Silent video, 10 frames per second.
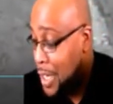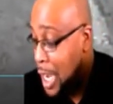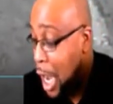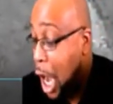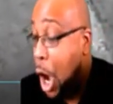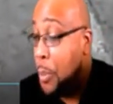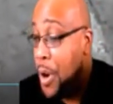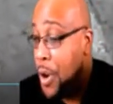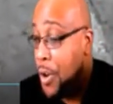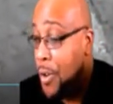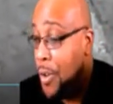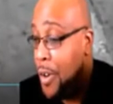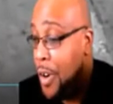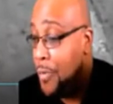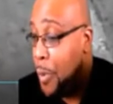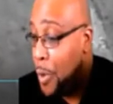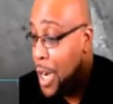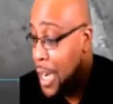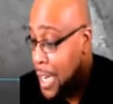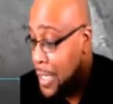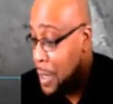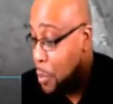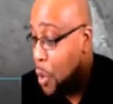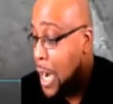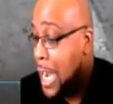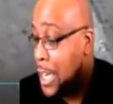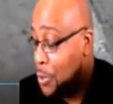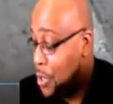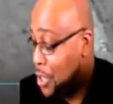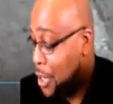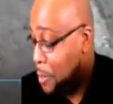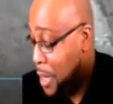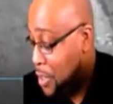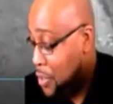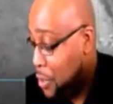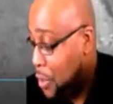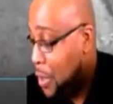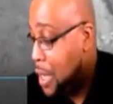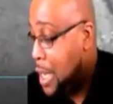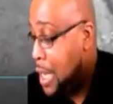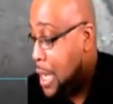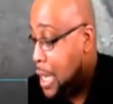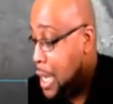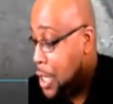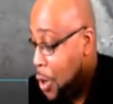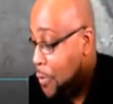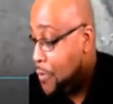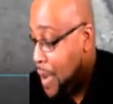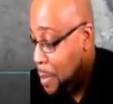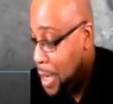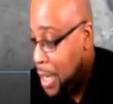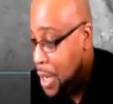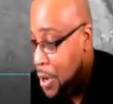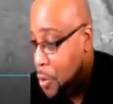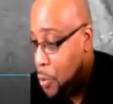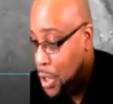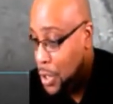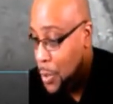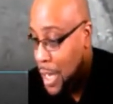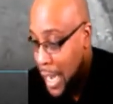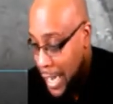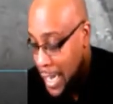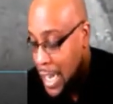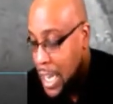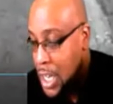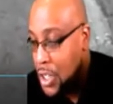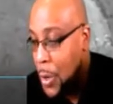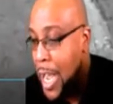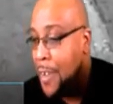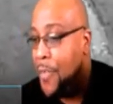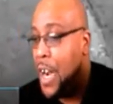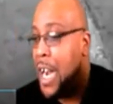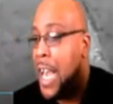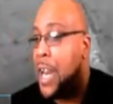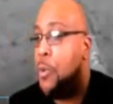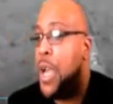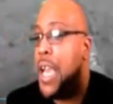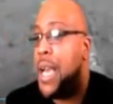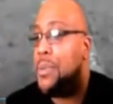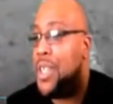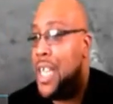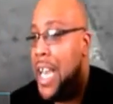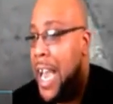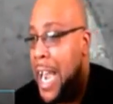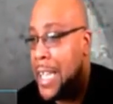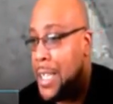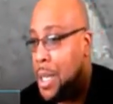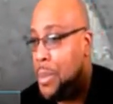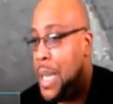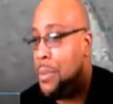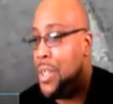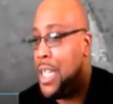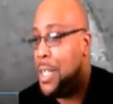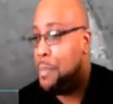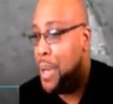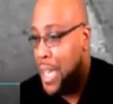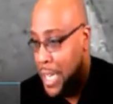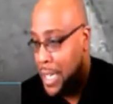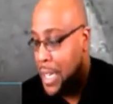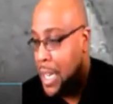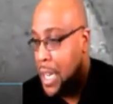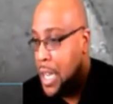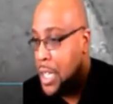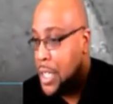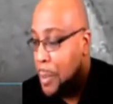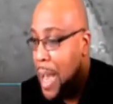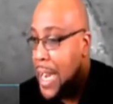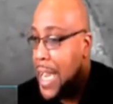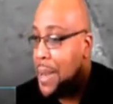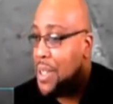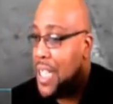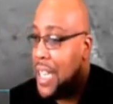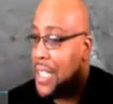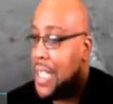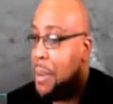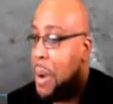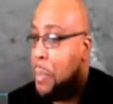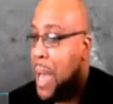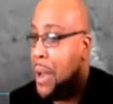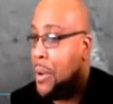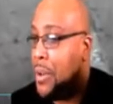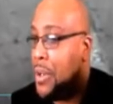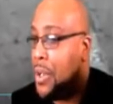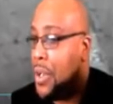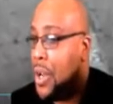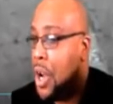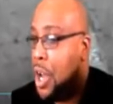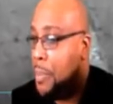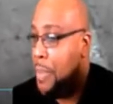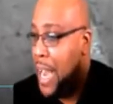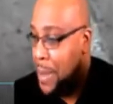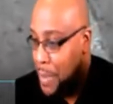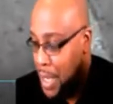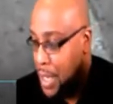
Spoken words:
I'm here for what it is, and more likely you just there to make sure your family was okay. So now for the lady we kept seeing acting up that was in the pink, somebody kept saying something about her baby.